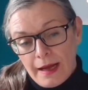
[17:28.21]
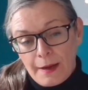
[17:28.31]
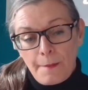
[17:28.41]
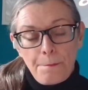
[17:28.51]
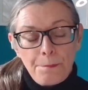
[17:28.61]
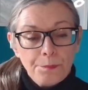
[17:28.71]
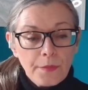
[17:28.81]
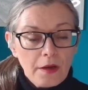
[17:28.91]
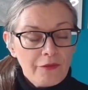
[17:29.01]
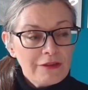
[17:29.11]

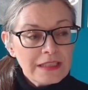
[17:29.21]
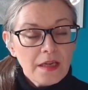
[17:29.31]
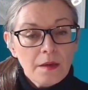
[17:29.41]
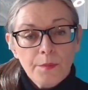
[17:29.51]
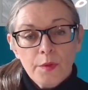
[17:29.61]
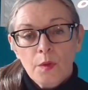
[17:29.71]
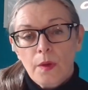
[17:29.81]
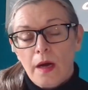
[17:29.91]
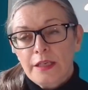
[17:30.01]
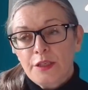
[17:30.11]
For
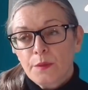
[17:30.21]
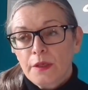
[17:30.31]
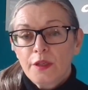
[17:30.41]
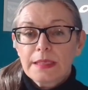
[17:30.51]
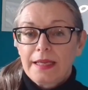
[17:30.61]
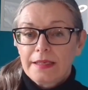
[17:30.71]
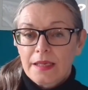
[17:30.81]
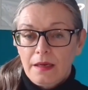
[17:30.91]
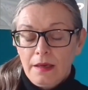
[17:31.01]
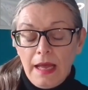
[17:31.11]
example, I do a
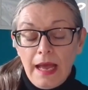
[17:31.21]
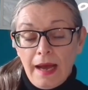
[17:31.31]
newsletter,